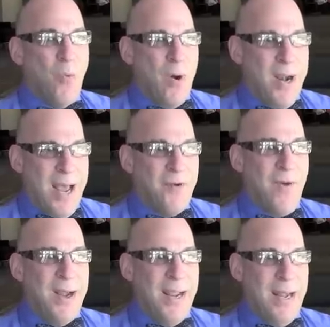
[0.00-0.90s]
We're not
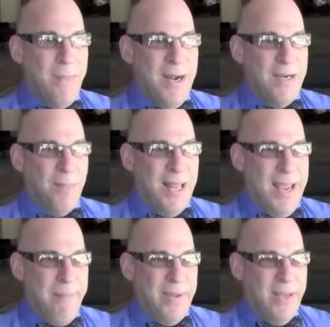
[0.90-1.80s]
finding anybody to
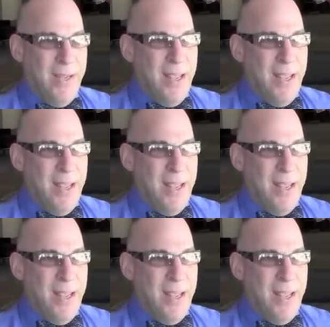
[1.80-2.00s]
blame.